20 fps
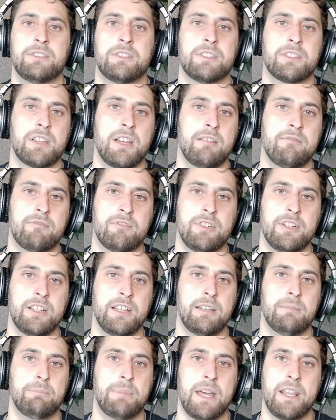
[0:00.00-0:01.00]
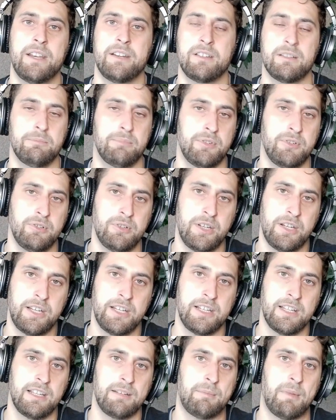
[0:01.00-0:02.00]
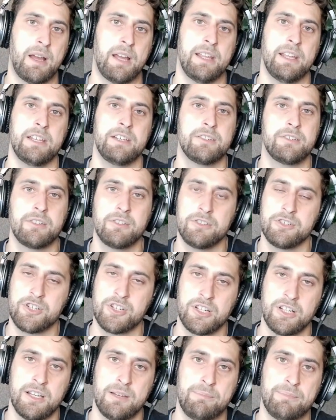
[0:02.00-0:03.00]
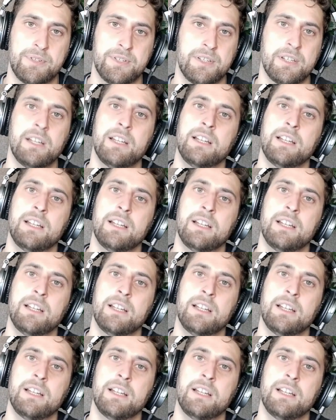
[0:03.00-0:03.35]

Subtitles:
discovering embedded computing in my internships,